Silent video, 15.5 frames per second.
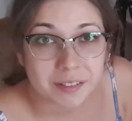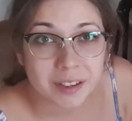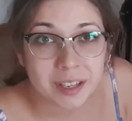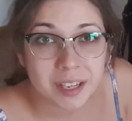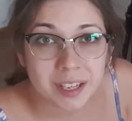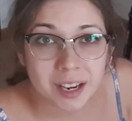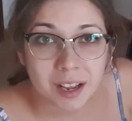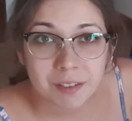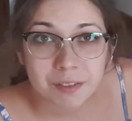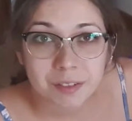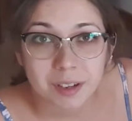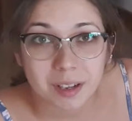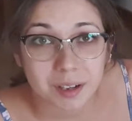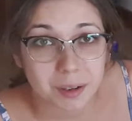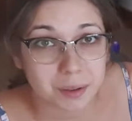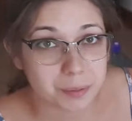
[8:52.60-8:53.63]
funny enough,
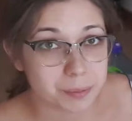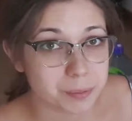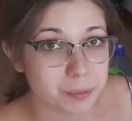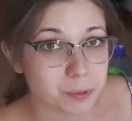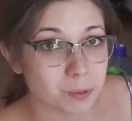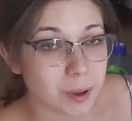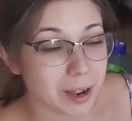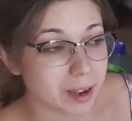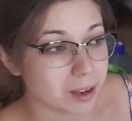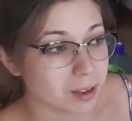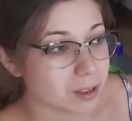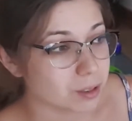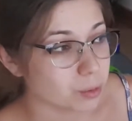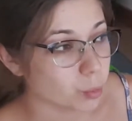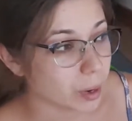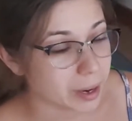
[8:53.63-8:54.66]

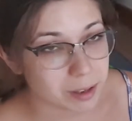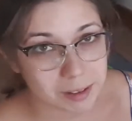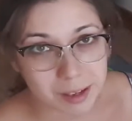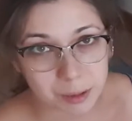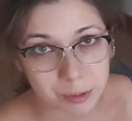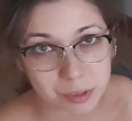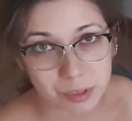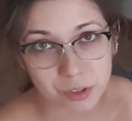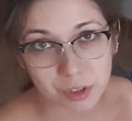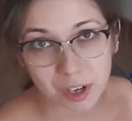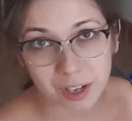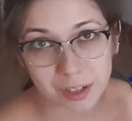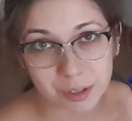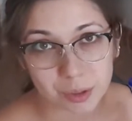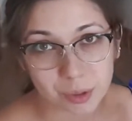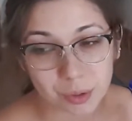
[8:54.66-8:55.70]
while I was
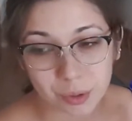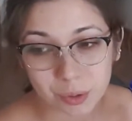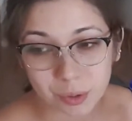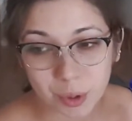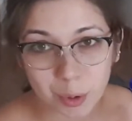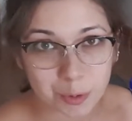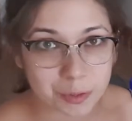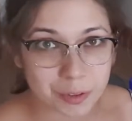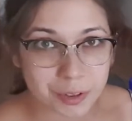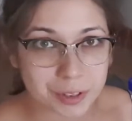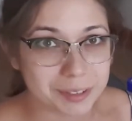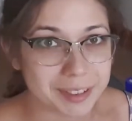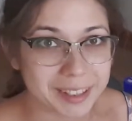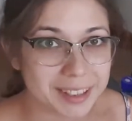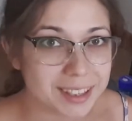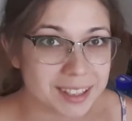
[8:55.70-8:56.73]
trying to offer
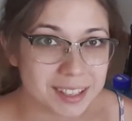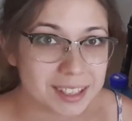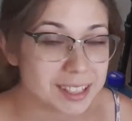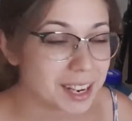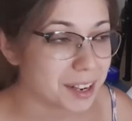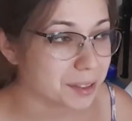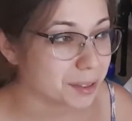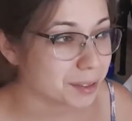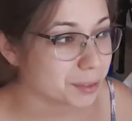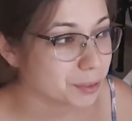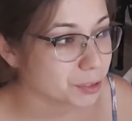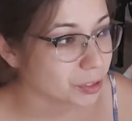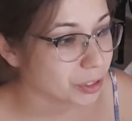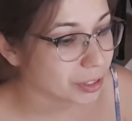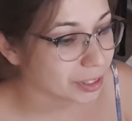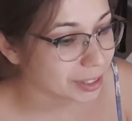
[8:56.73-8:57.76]
like a discount
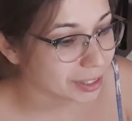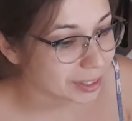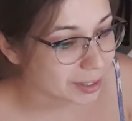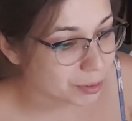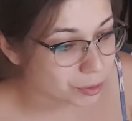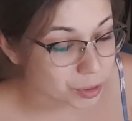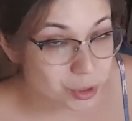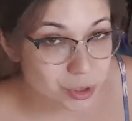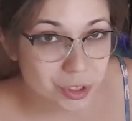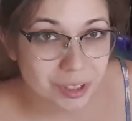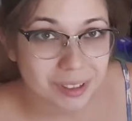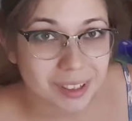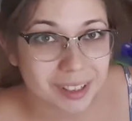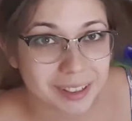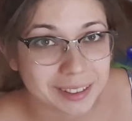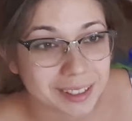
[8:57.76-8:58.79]
for original
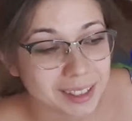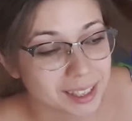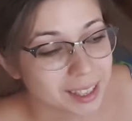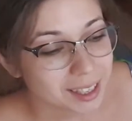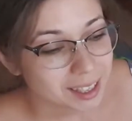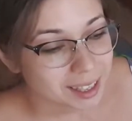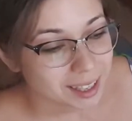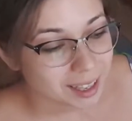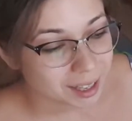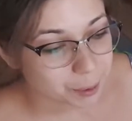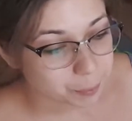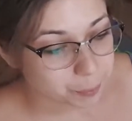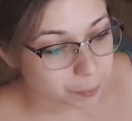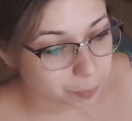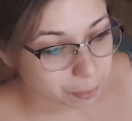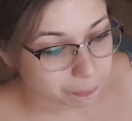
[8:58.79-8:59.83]
art,
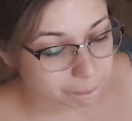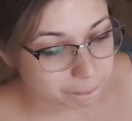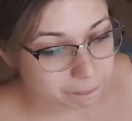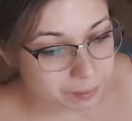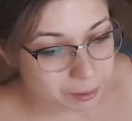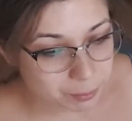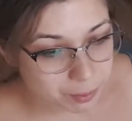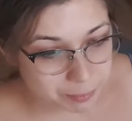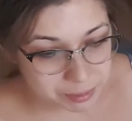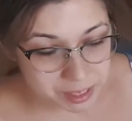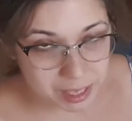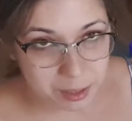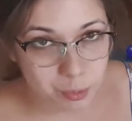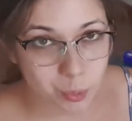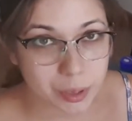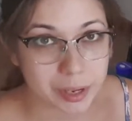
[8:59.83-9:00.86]
the
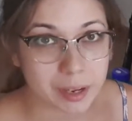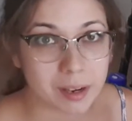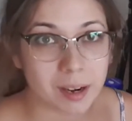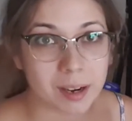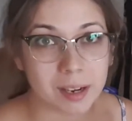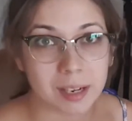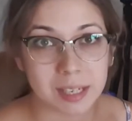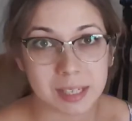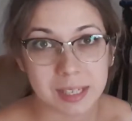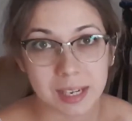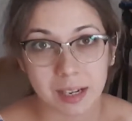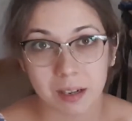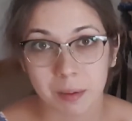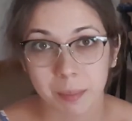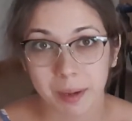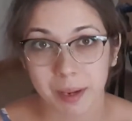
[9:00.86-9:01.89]
website where I
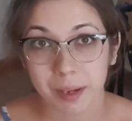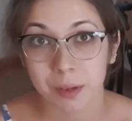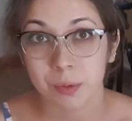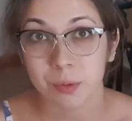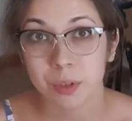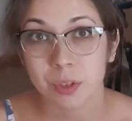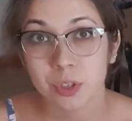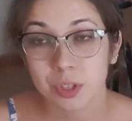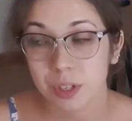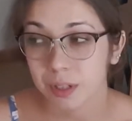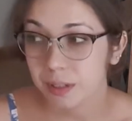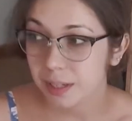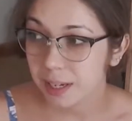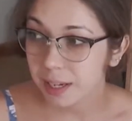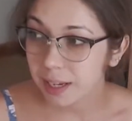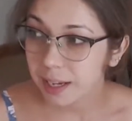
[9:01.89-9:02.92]
sell my
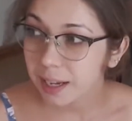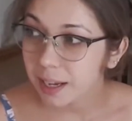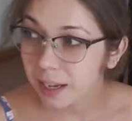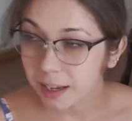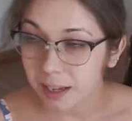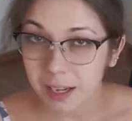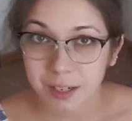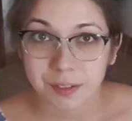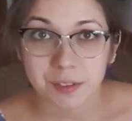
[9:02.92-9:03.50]
originals, Art